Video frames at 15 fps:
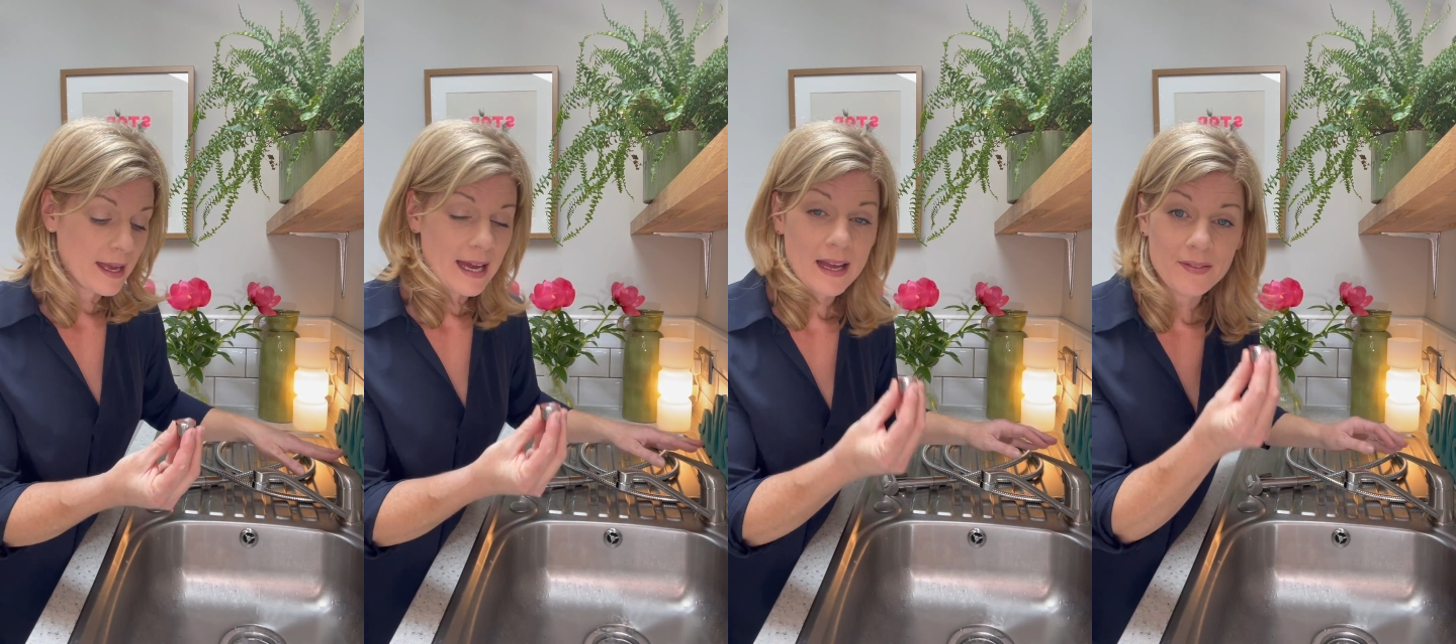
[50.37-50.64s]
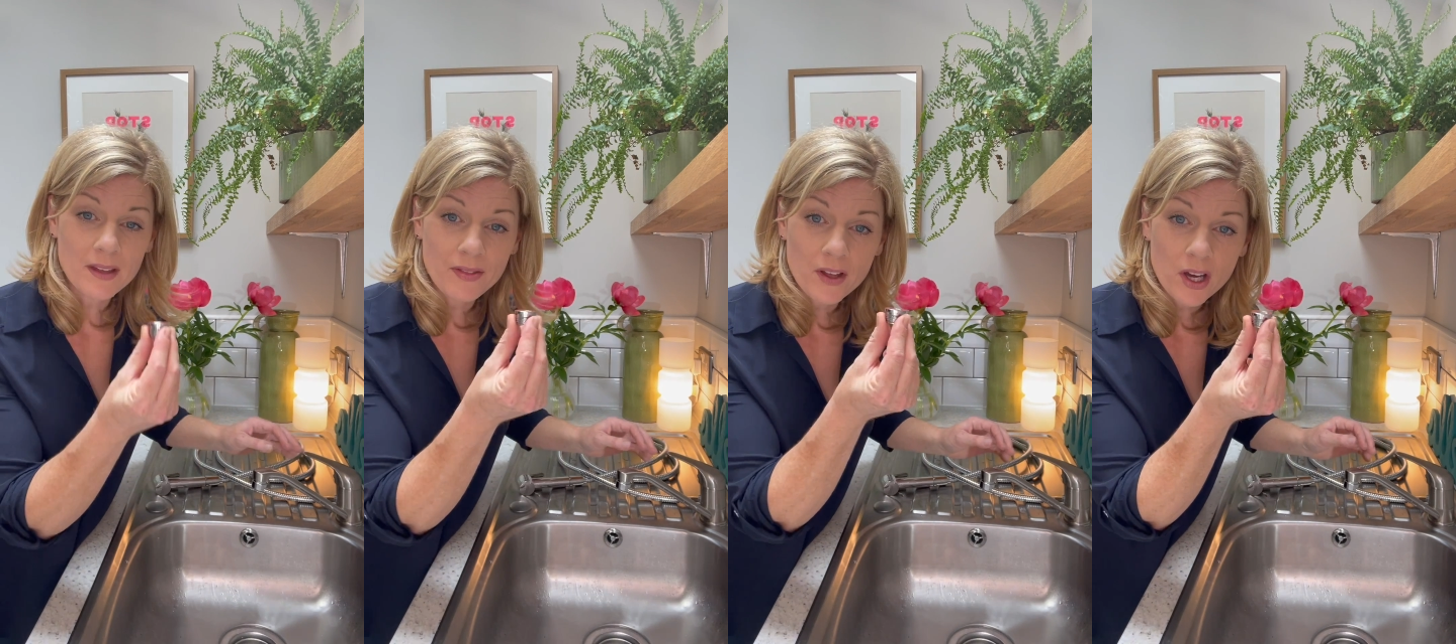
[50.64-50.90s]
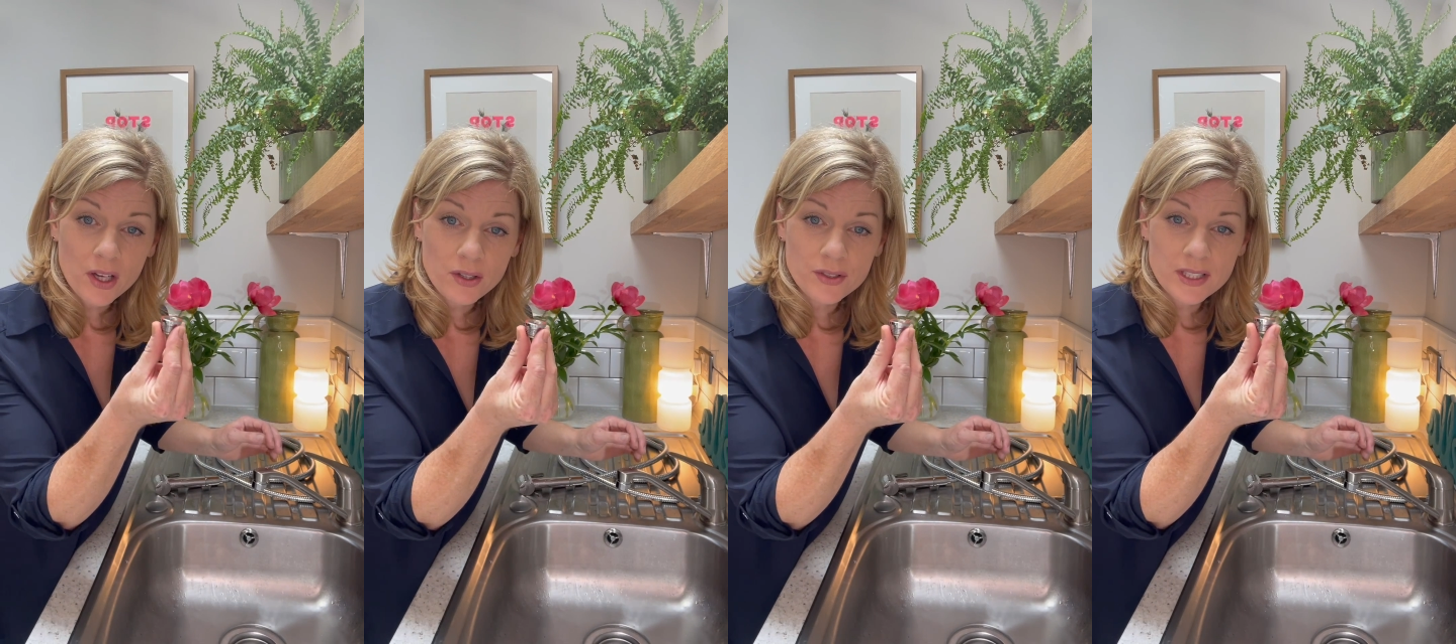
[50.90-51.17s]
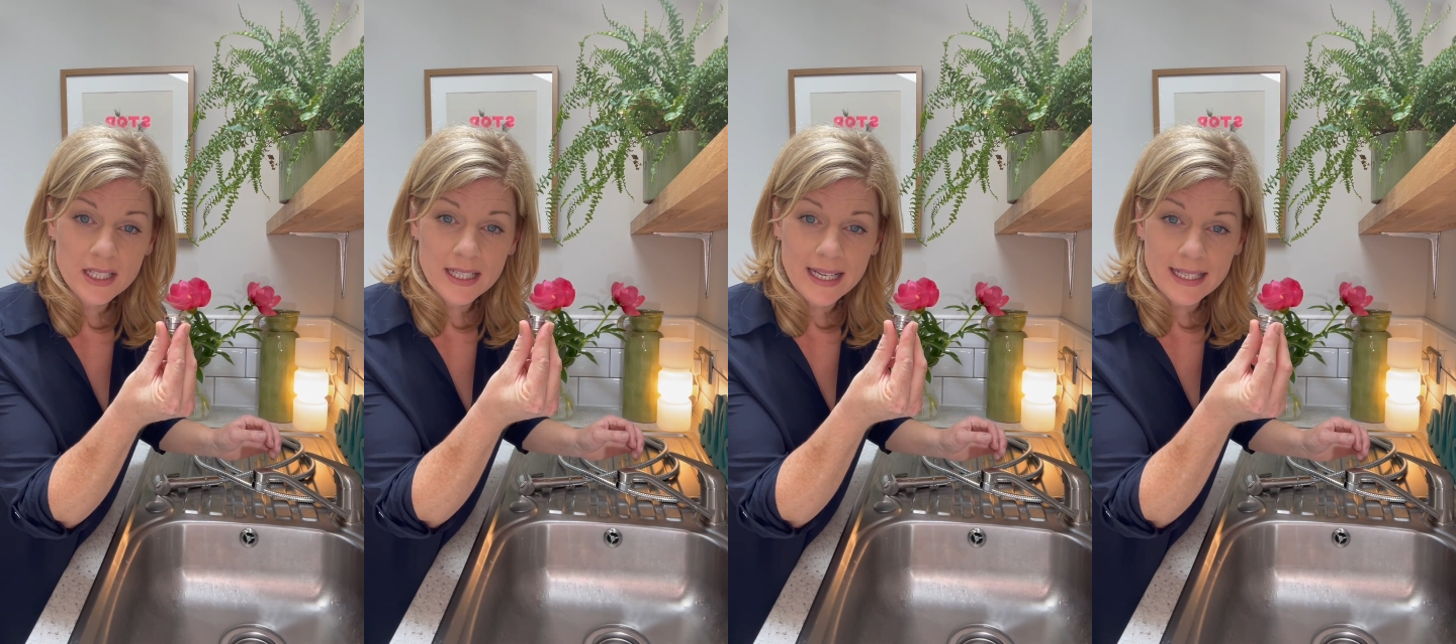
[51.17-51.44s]
And then the
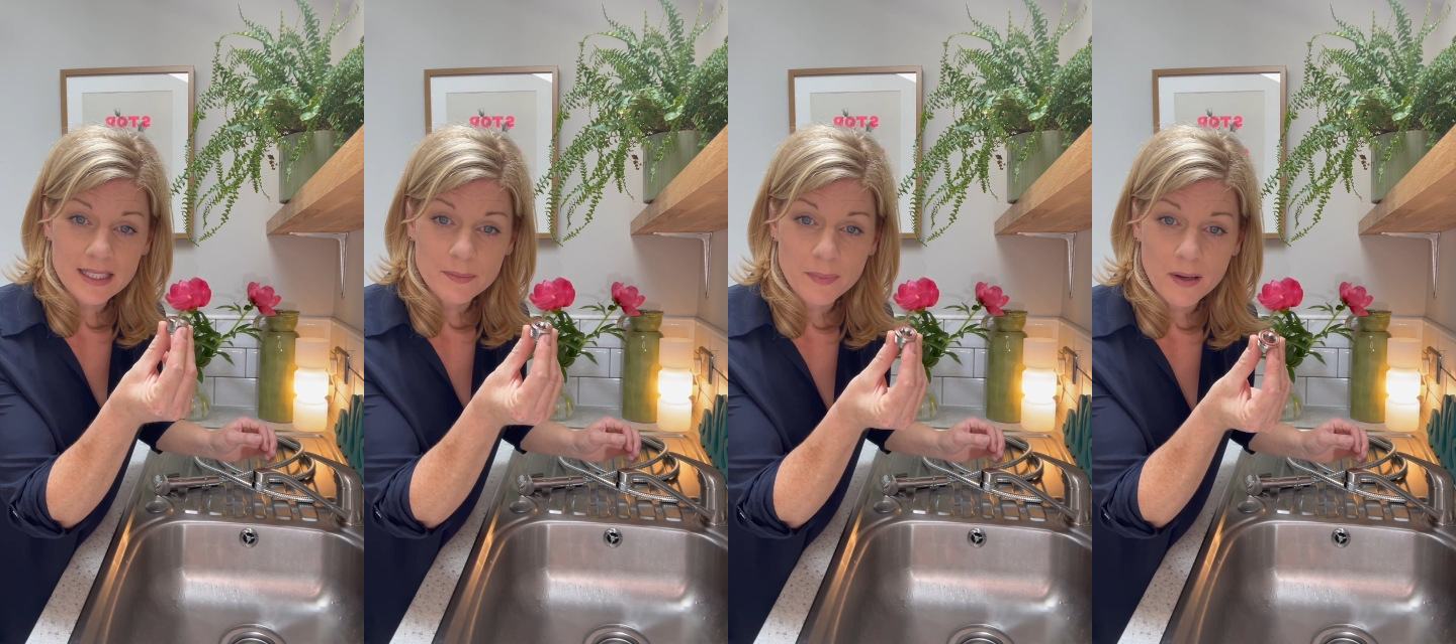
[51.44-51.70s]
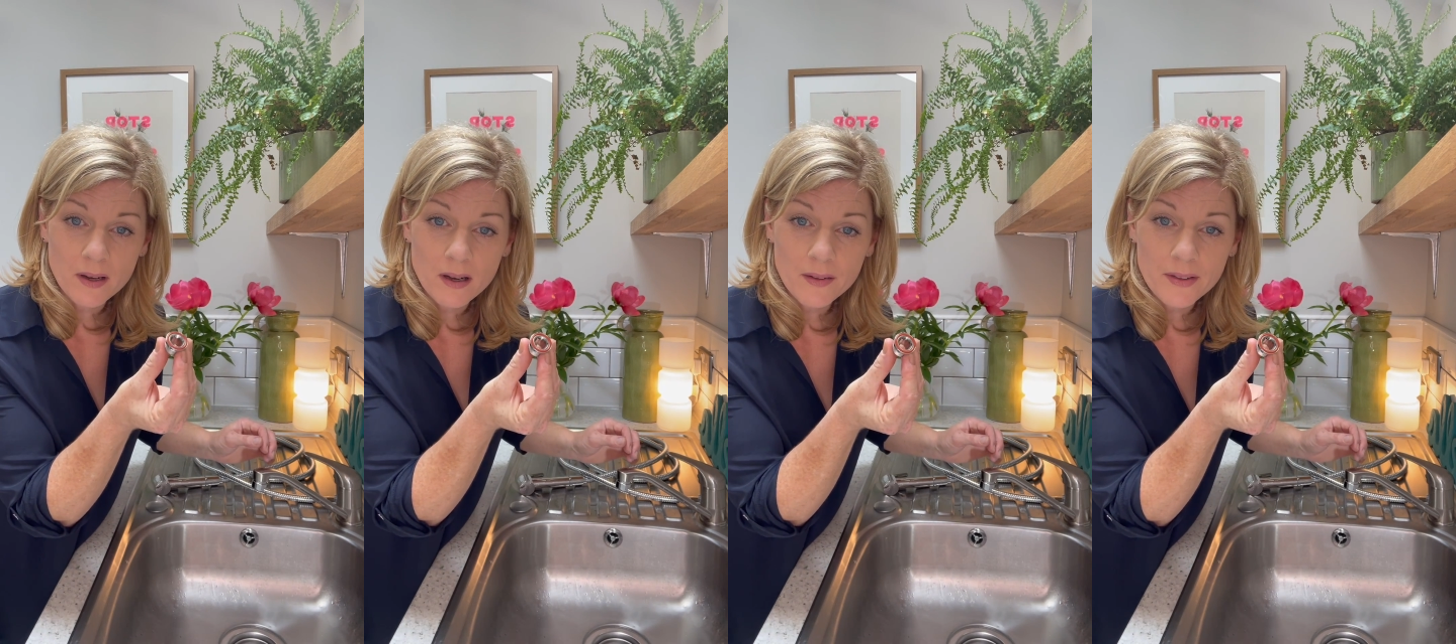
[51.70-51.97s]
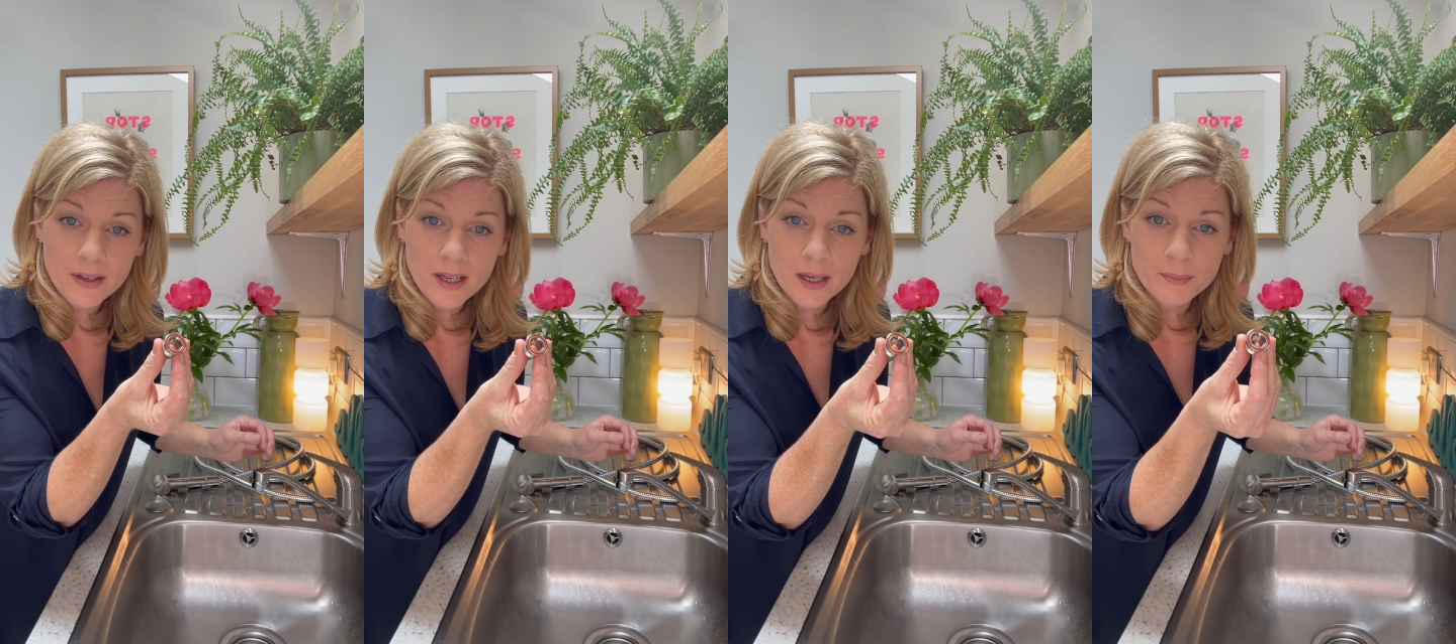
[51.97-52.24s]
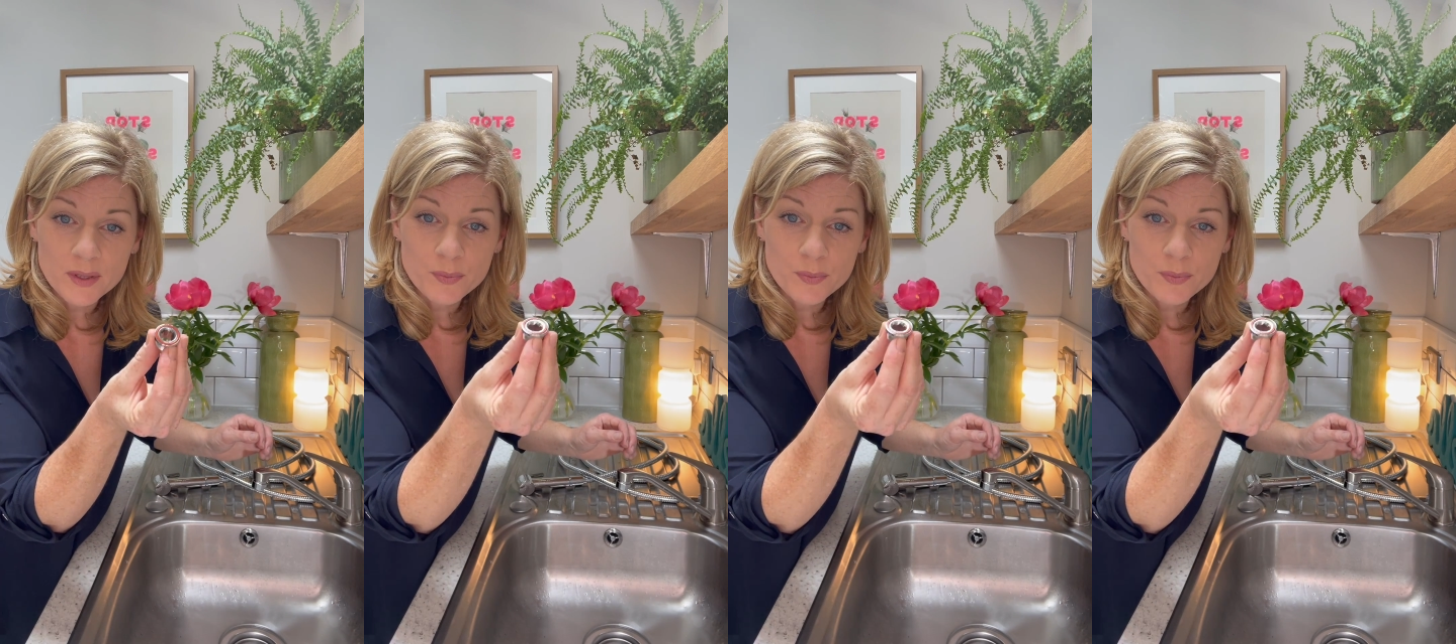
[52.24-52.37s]
hose connector part that comes